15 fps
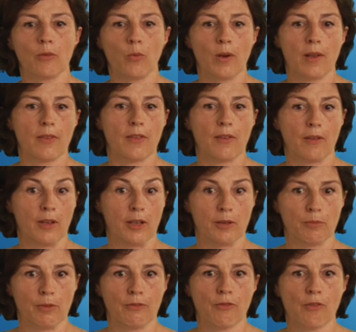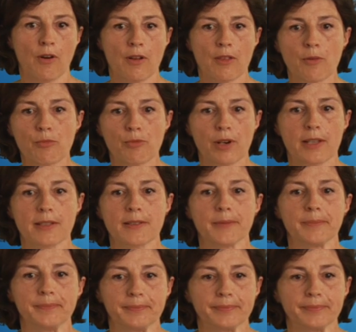with and before the press.